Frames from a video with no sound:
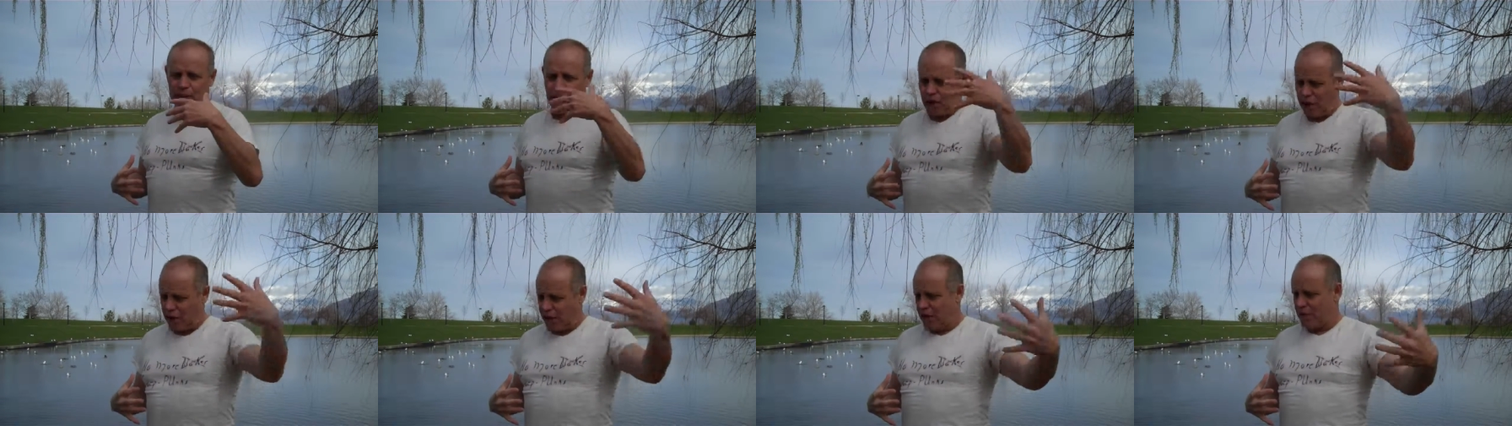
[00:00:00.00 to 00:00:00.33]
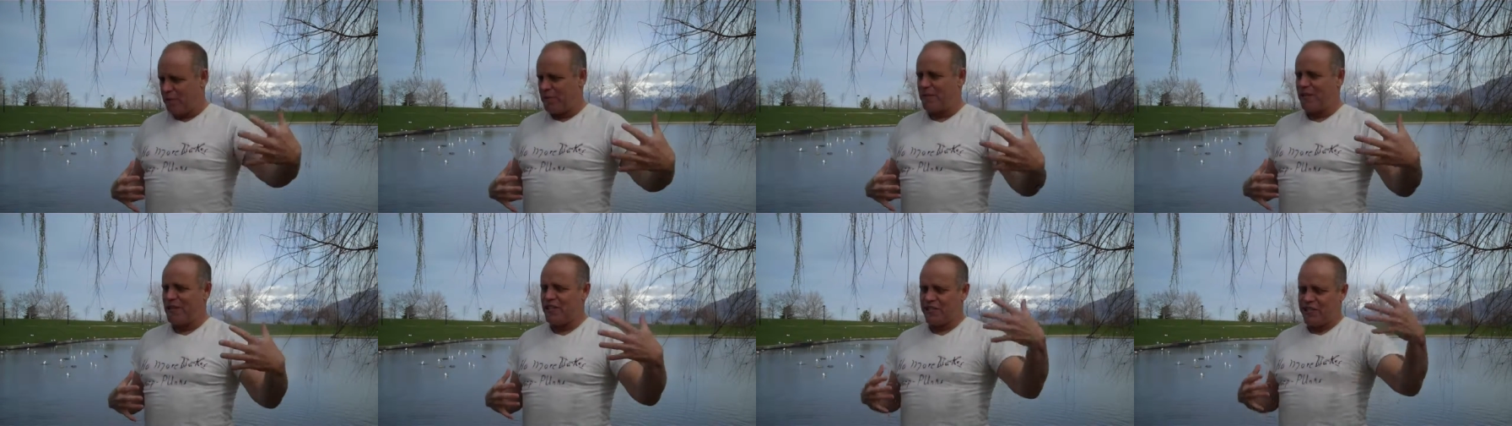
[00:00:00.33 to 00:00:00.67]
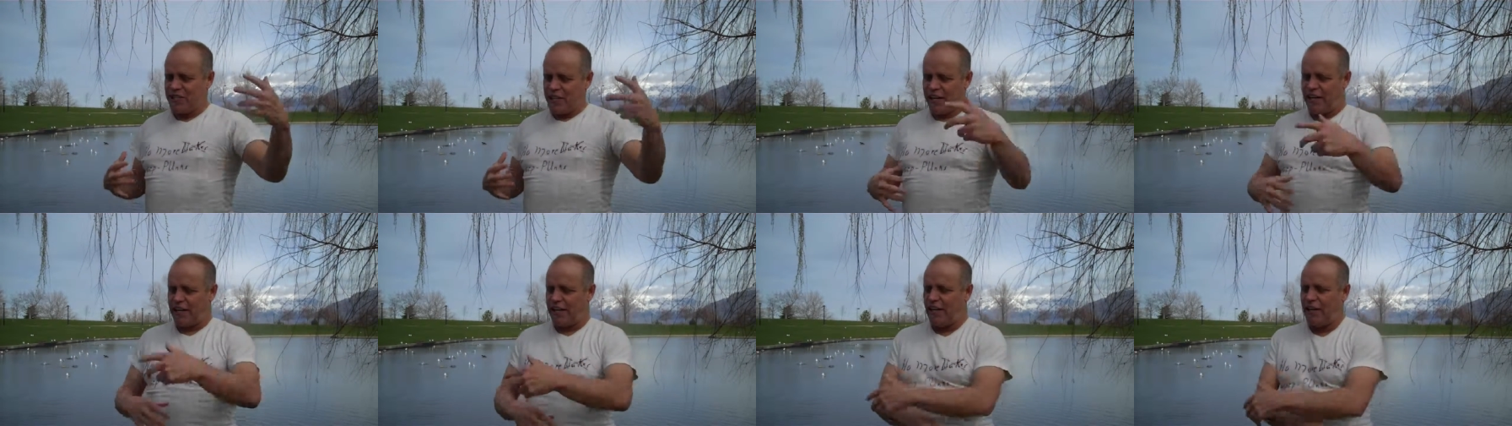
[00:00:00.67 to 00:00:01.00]
You know, they would be
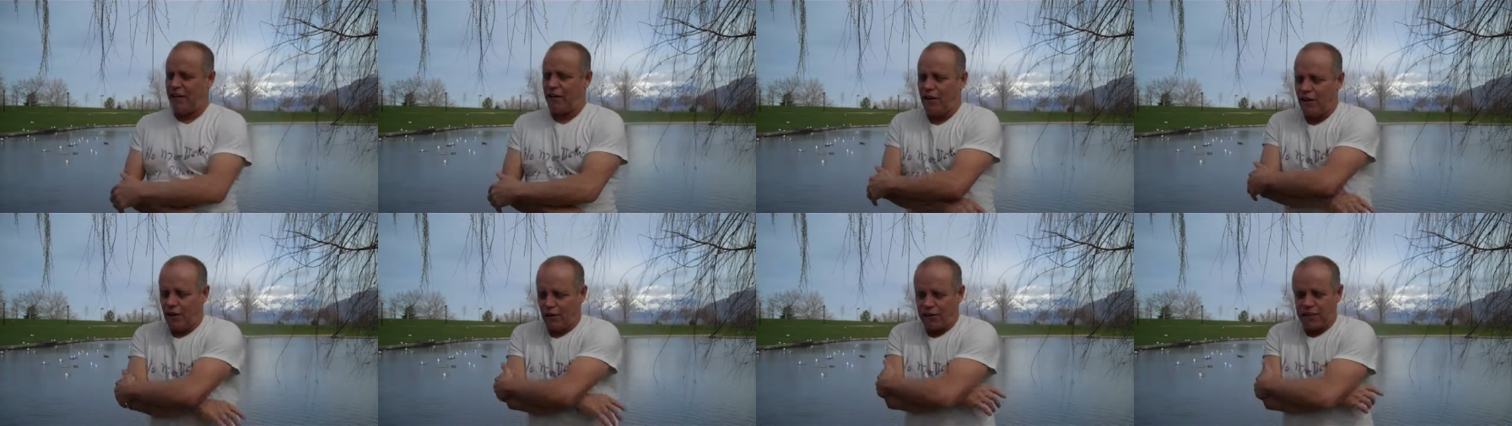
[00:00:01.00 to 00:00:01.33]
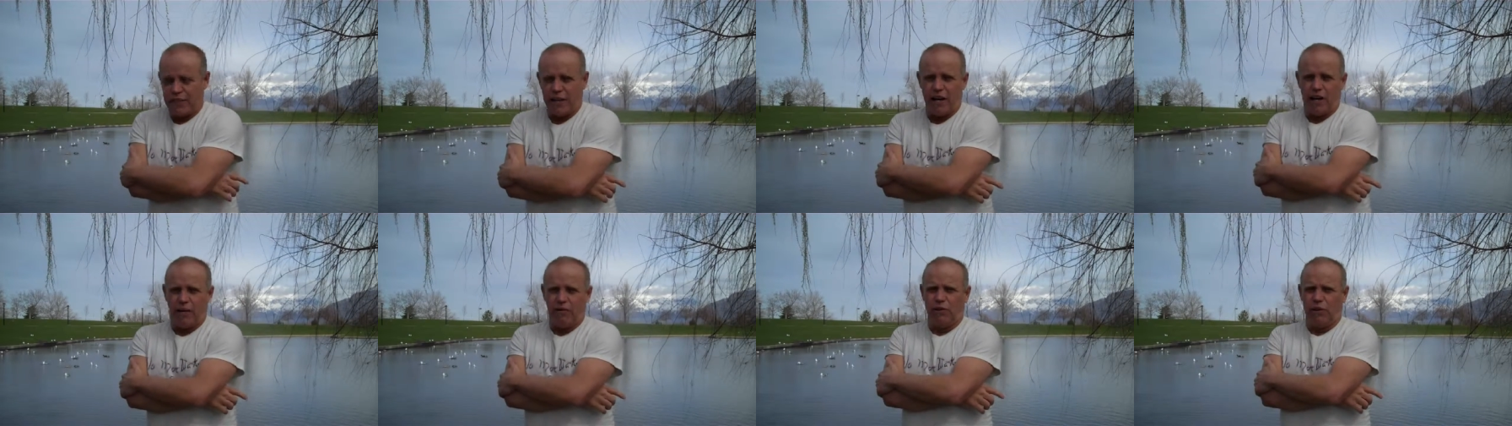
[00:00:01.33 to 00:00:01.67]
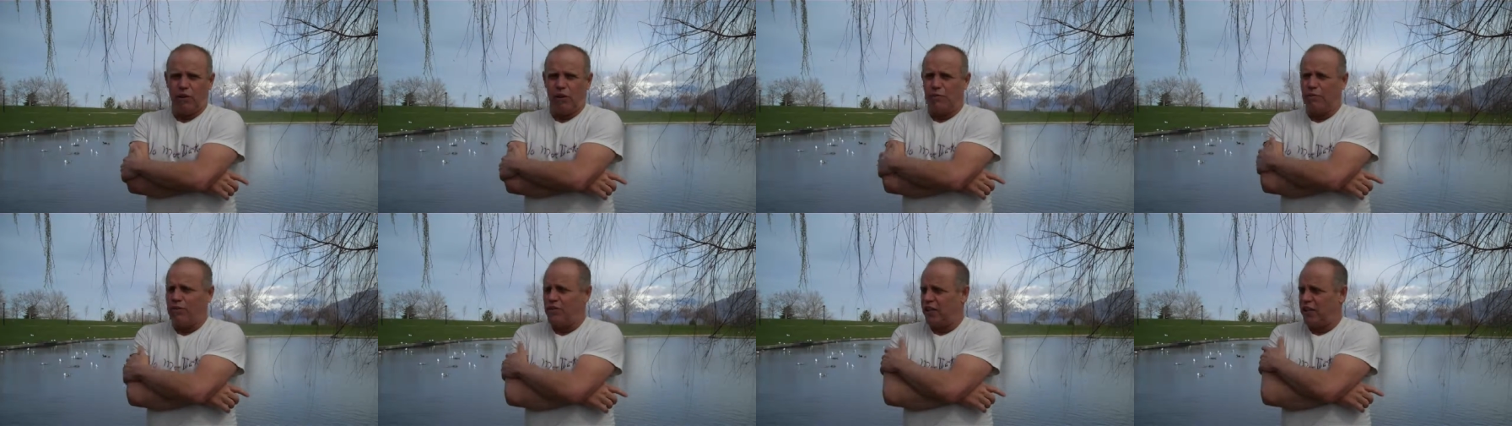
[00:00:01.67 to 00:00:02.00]
sitting in hotel
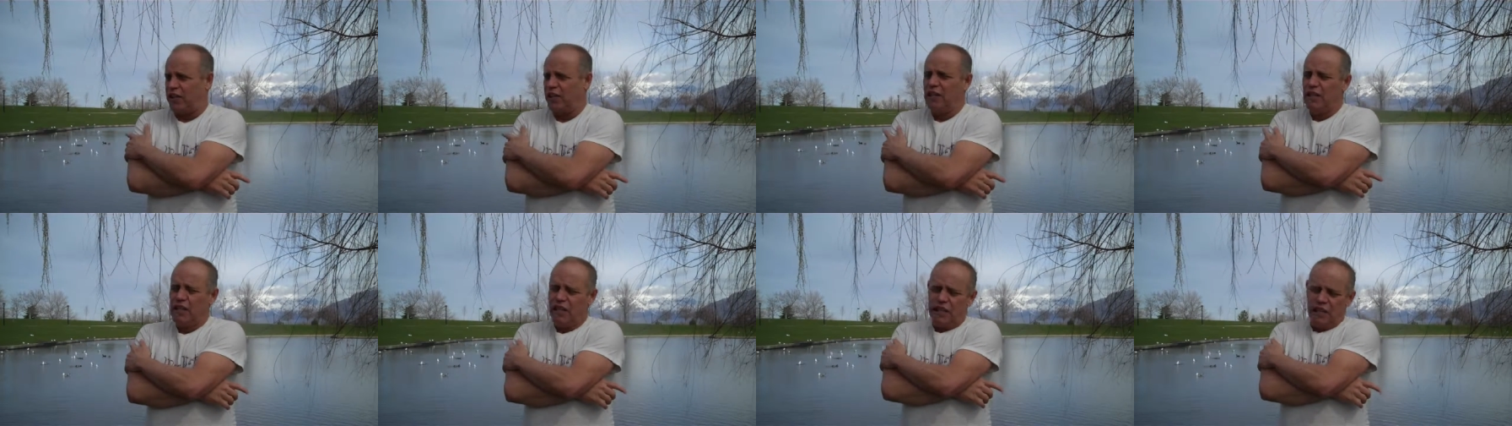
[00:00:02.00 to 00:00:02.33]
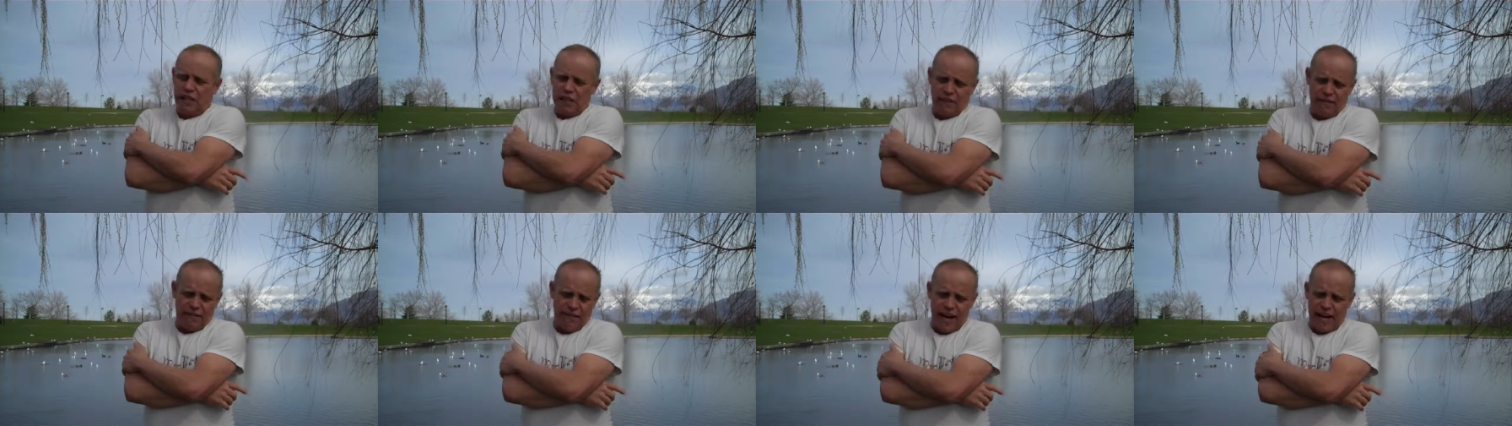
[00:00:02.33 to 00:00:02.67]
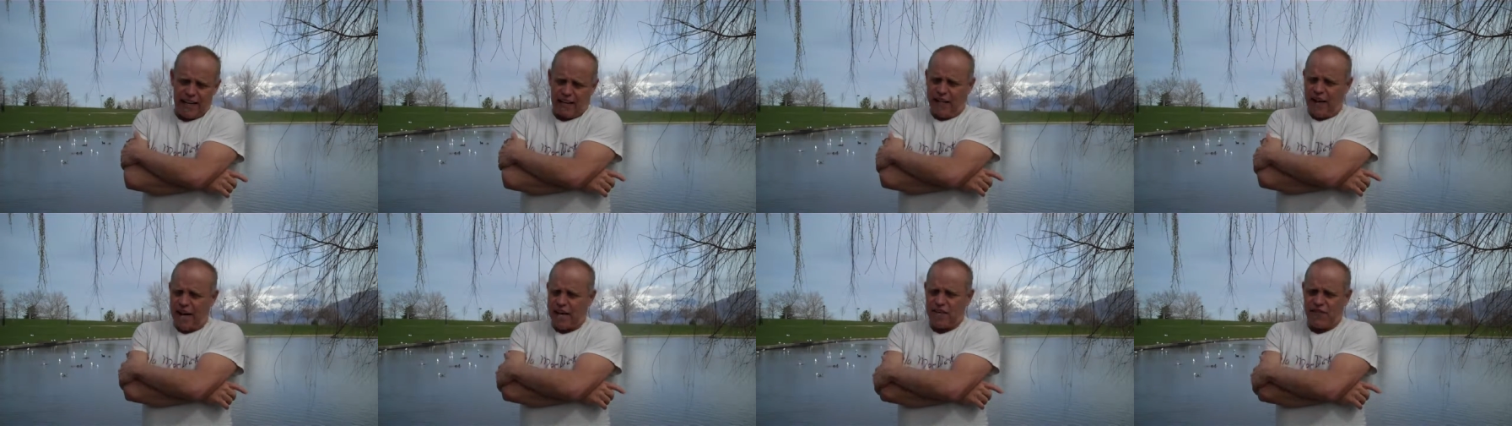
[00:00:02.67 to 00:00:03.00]
rooms in
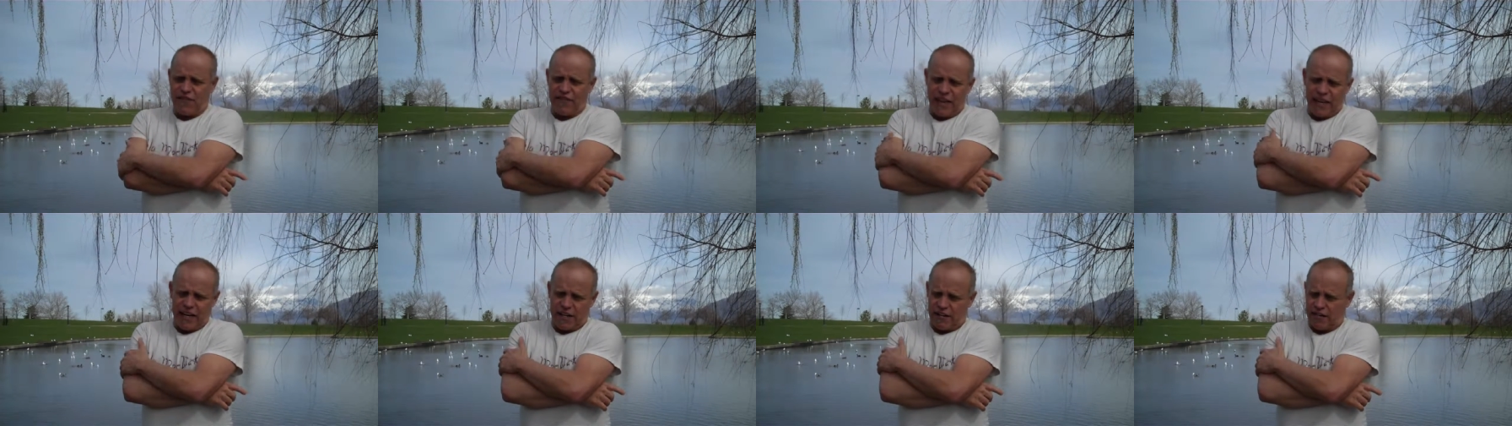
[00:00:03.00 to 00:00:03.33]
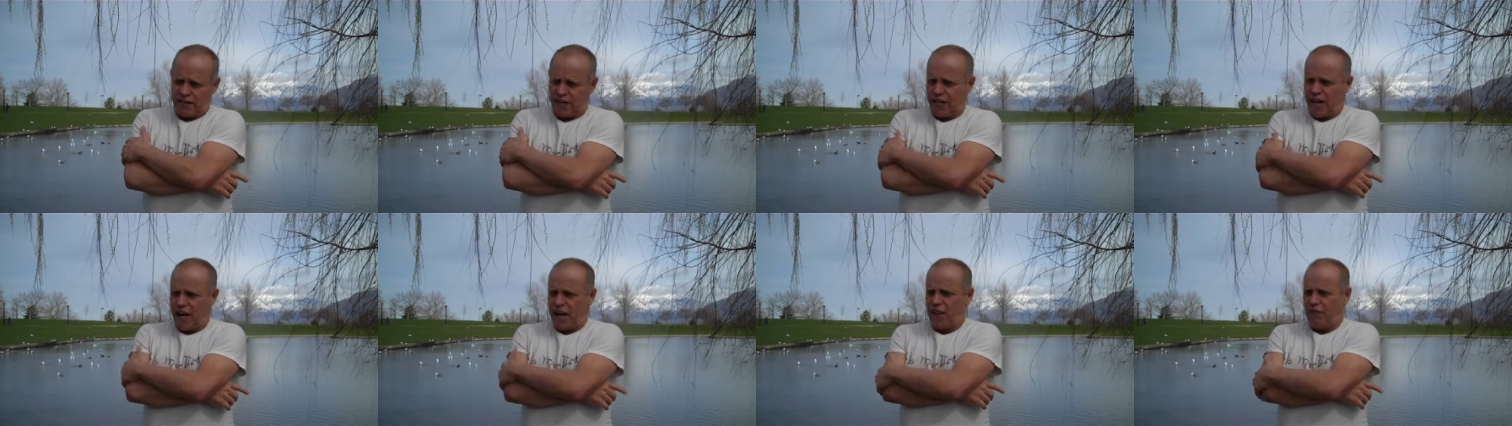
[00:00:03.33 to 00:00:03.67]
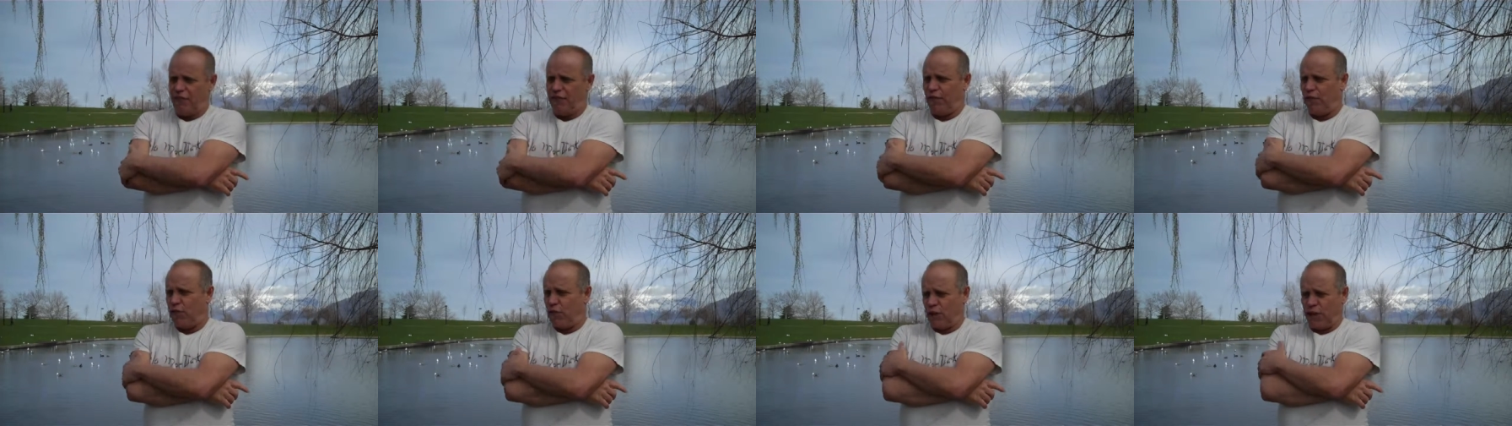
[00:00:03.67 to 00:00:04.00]
Nevada, Las Vegas,
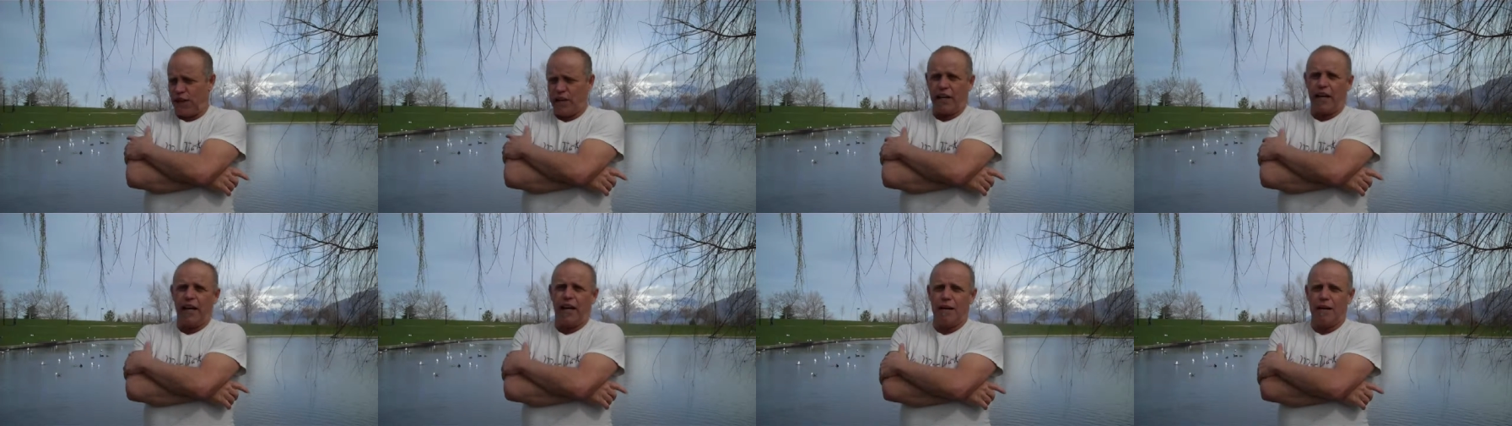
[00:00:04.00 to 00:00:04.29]
California.